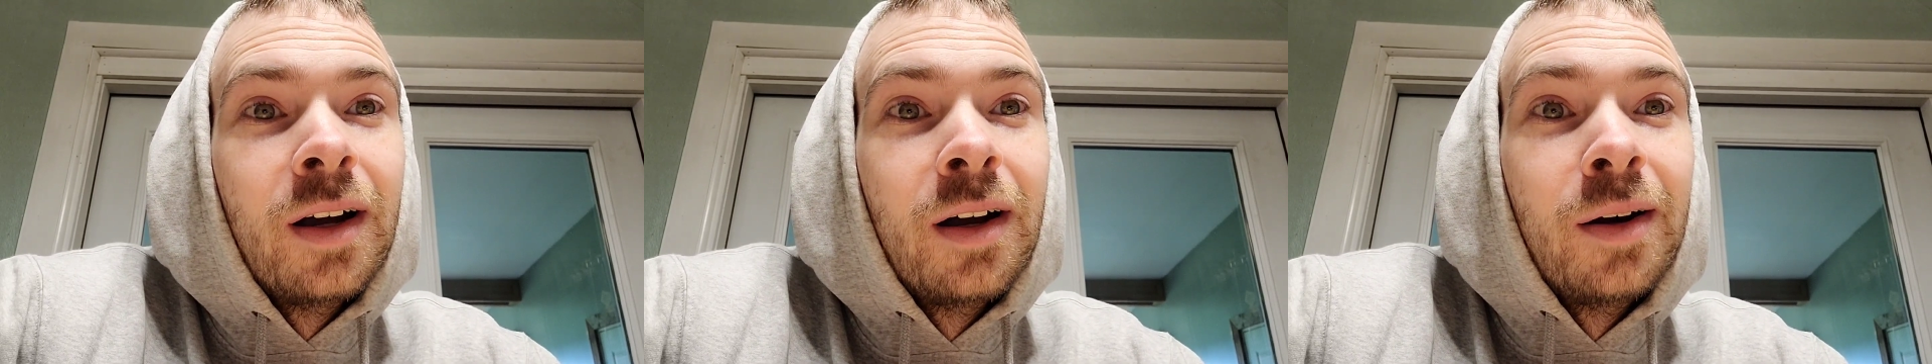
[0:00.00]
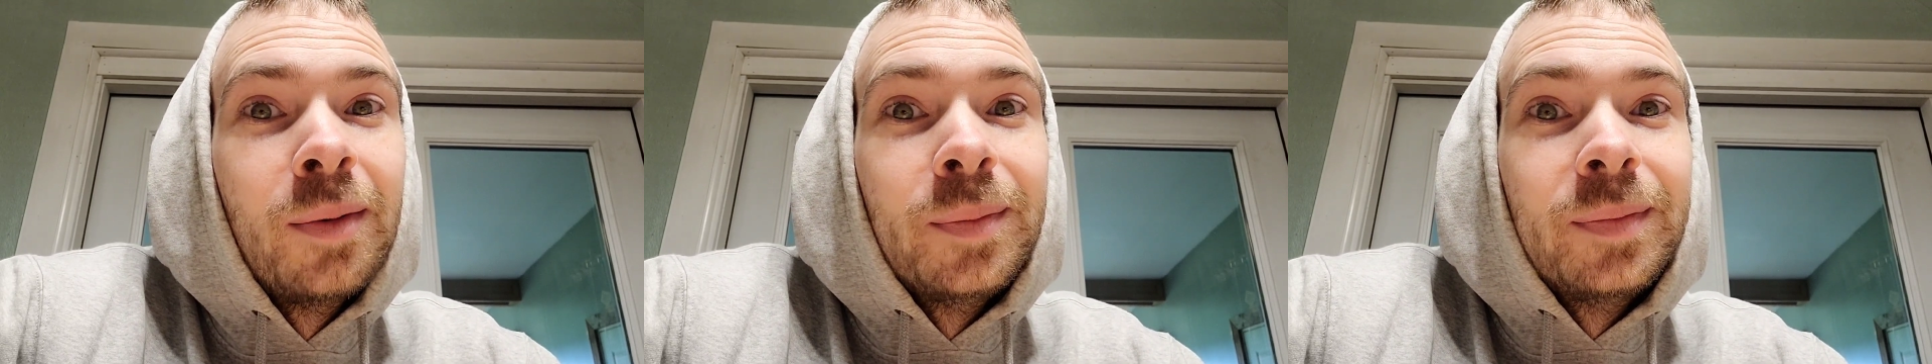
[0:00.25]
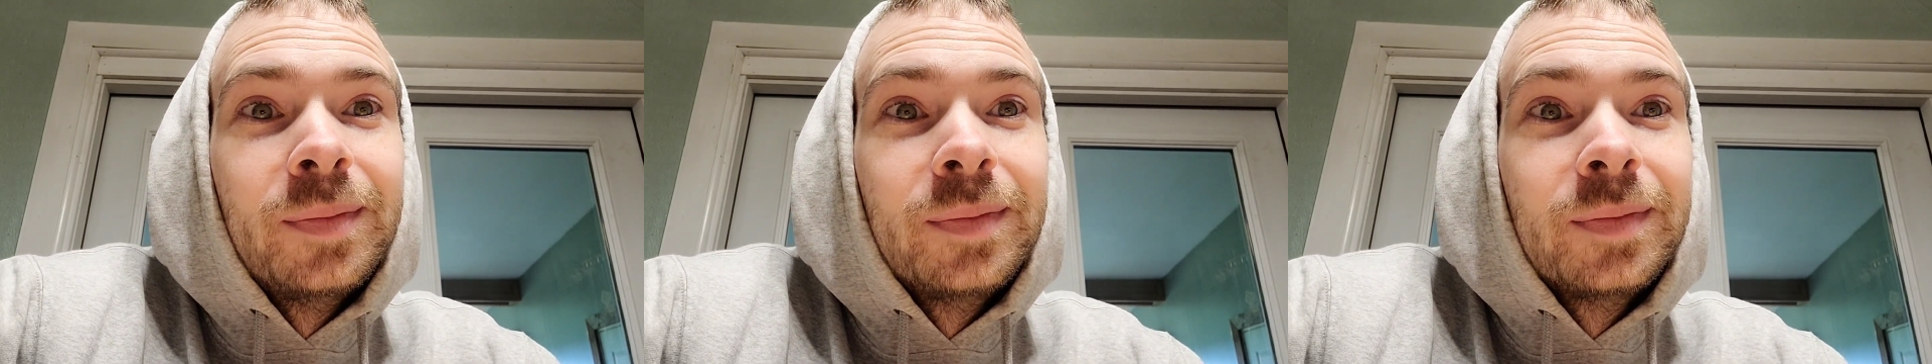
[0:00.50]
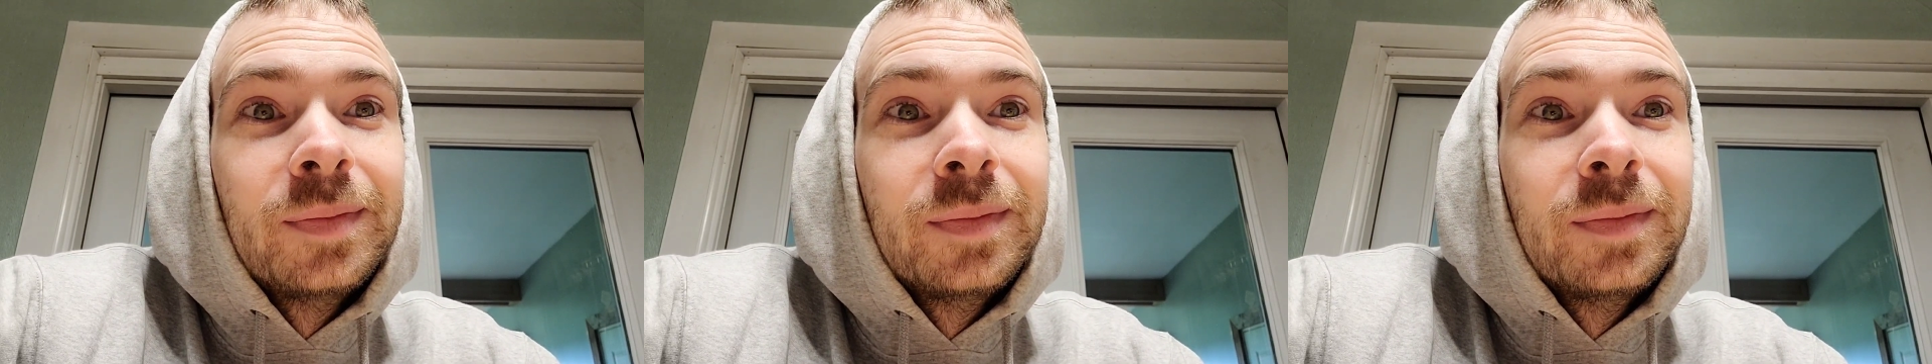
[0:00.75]
Um,
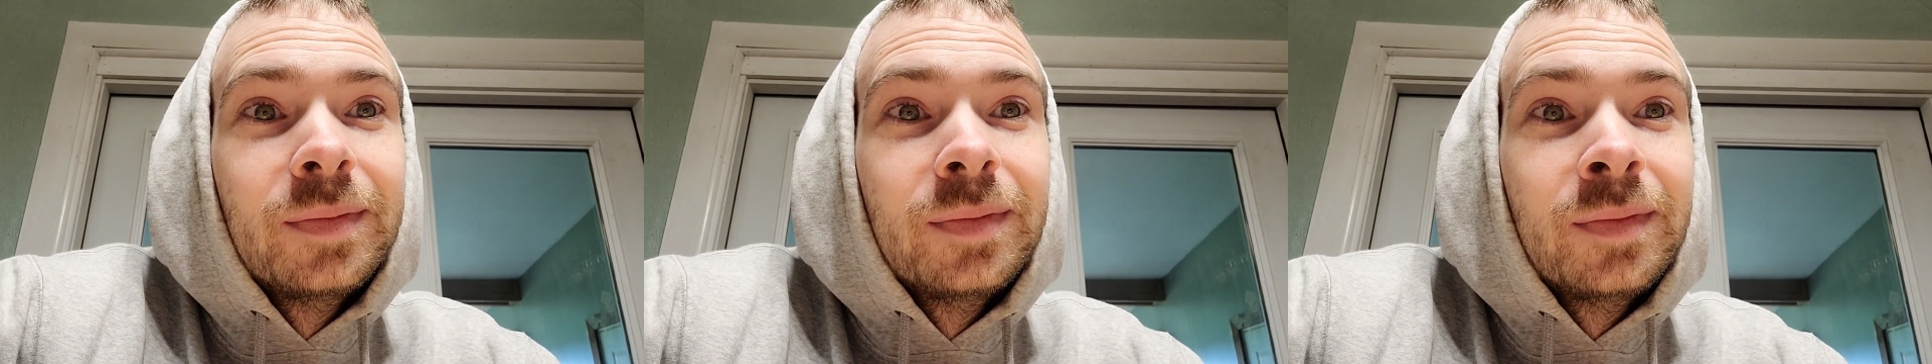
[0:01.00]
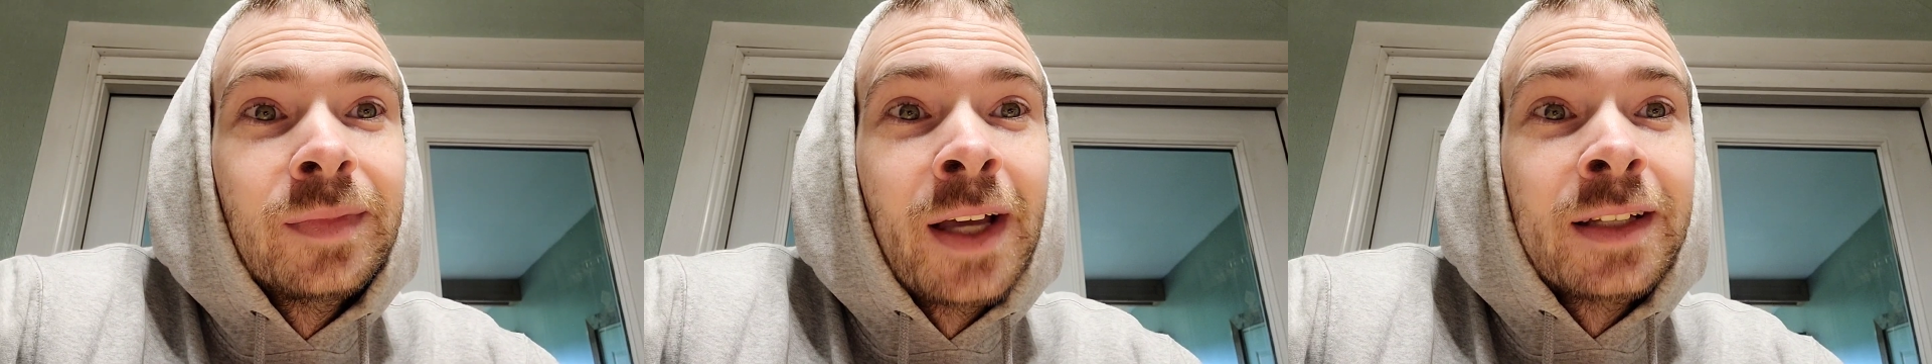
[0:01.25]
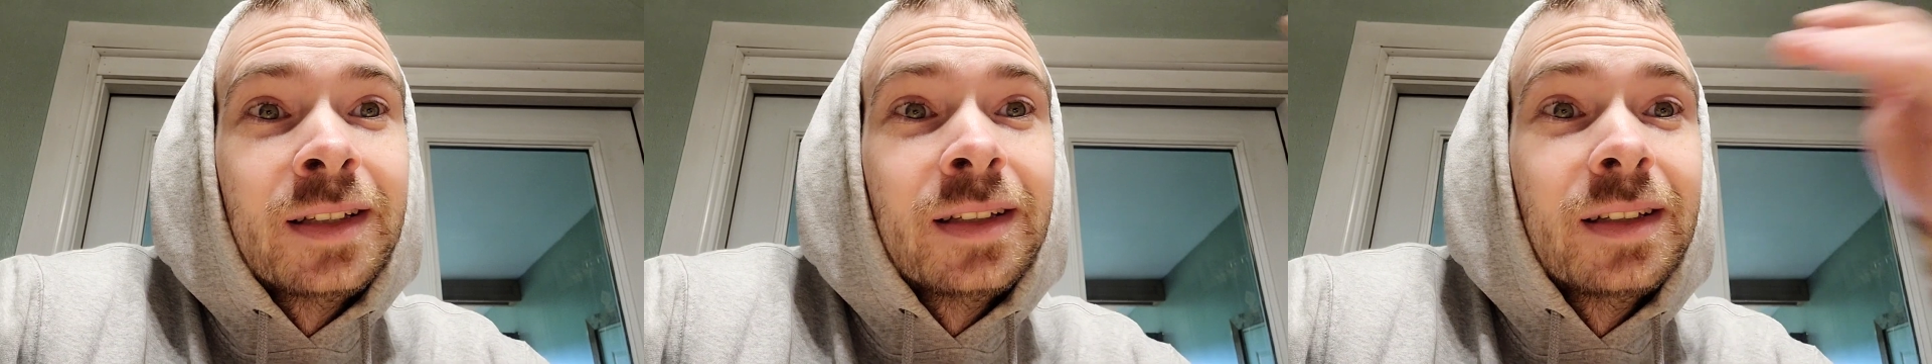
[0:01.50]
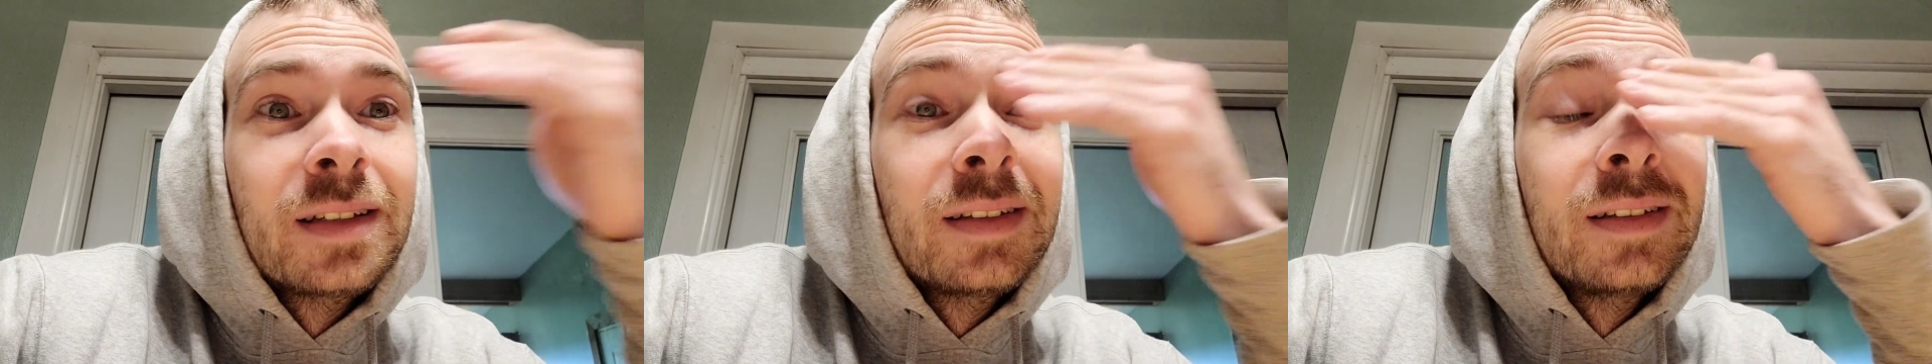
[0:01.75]
that's